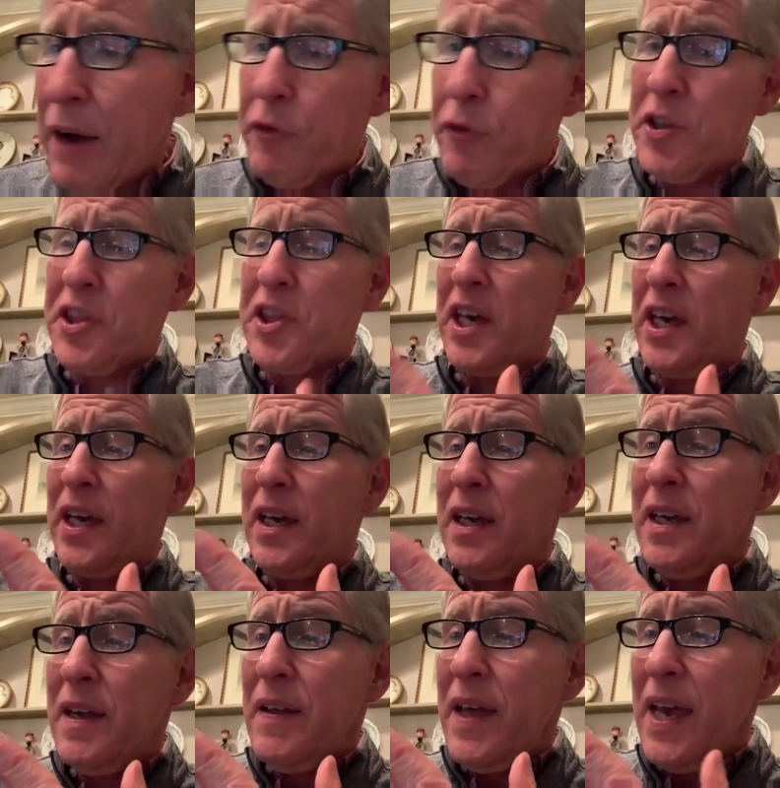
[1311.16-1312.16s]
everything
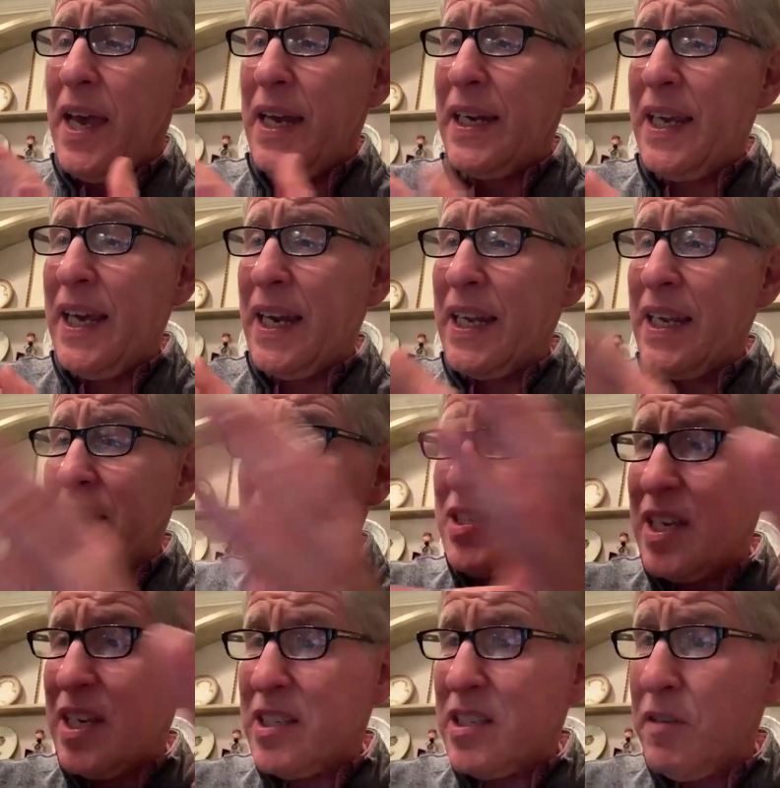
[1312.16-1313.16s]
and getting a
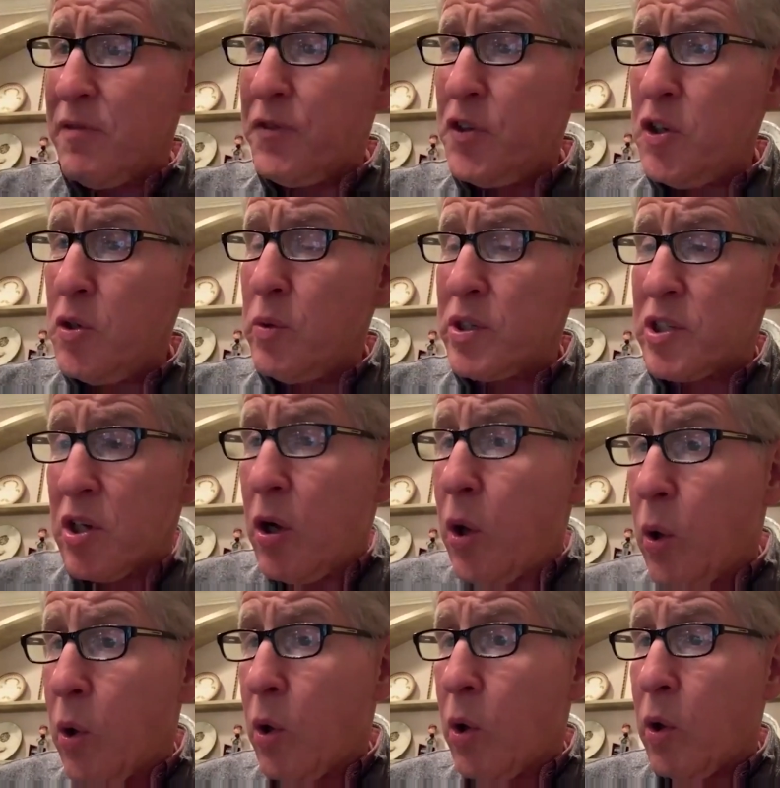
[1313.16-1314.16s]
sense of you as a
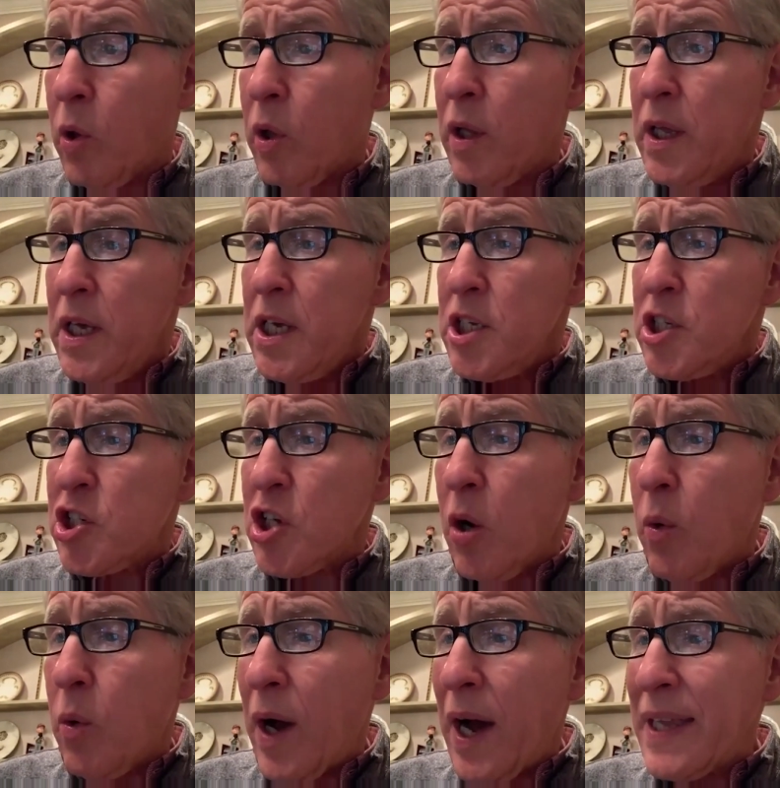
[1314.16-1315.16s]
whole.
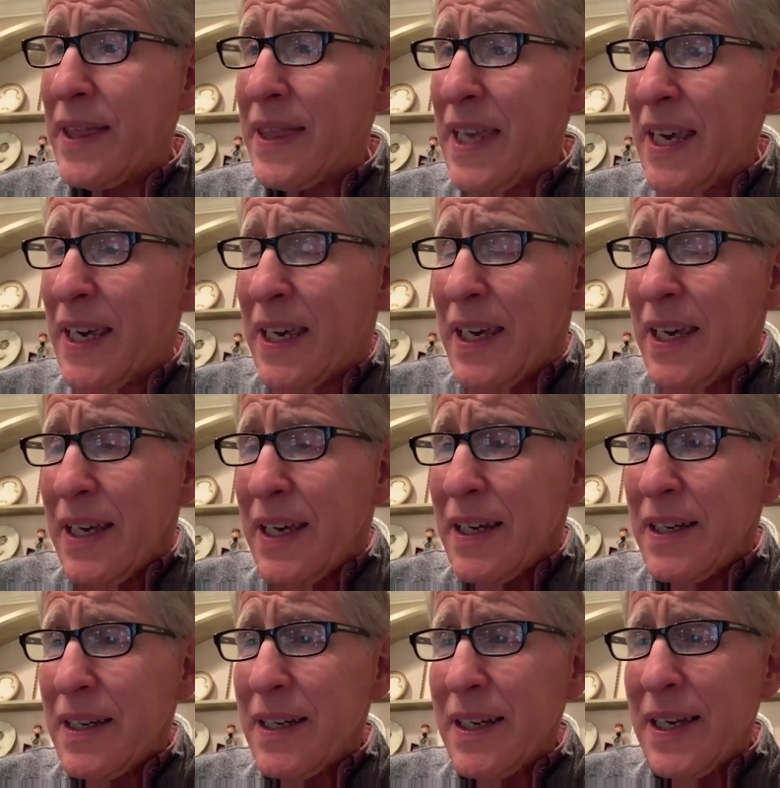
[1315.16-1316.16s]
So I think
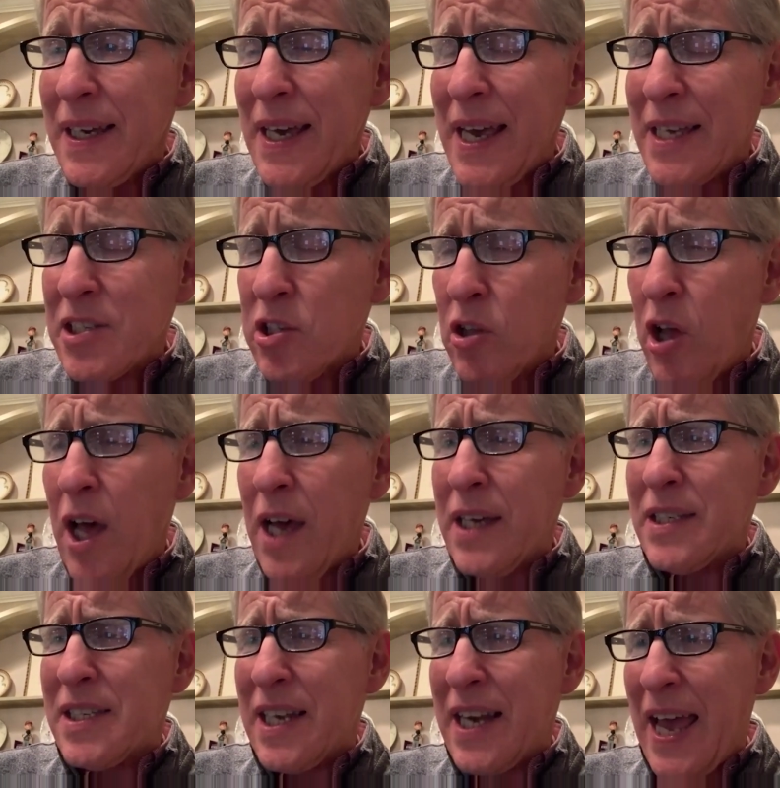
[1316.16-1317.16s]
as long
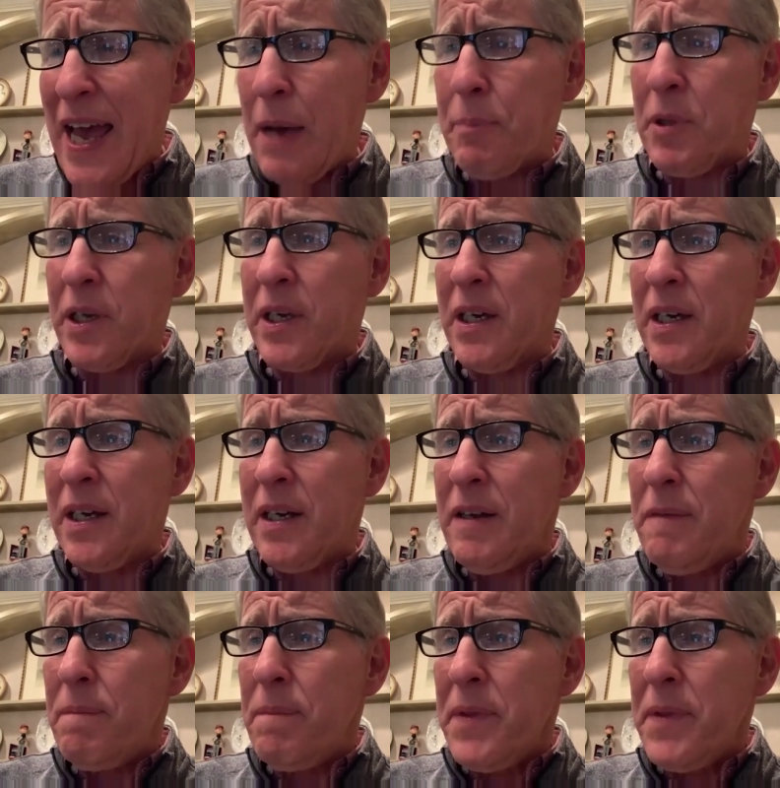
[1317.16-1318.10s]
as an applicant